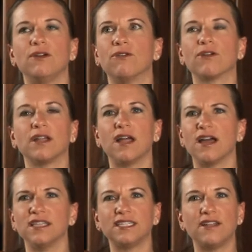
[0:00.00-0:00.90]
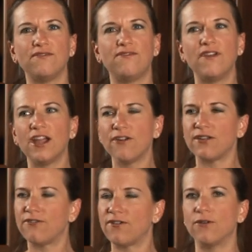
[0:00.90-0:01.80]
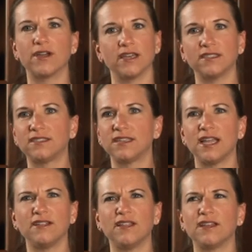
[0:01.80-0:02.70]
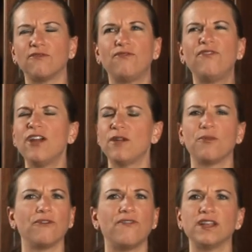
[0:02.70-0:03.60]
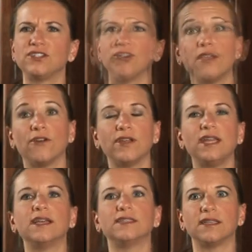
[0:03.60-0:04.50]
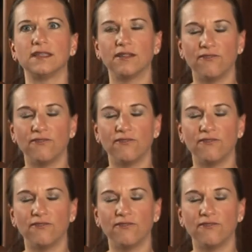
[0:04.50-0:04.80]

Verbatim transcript: organized and very focused and very professional, and he is a,